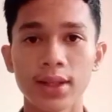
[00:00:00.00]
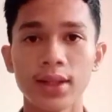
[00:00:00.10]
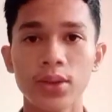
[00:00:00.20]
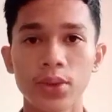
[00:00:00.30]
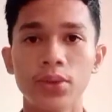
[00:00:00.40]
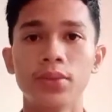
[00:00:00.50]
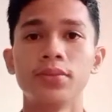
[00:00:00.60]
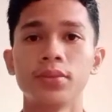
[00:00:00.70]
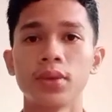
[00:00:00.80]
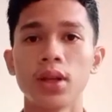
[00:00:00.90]
do?
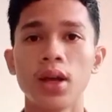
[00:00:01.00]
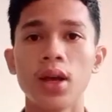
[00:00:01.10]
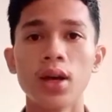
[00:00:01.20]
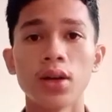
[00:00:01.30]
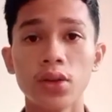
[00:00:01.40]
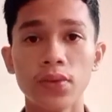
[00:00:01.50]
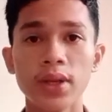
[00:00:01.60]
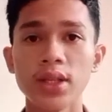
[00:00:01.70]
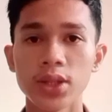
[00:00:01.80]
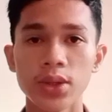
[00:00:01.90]

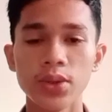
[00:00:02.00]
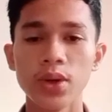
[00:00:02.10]
Convince you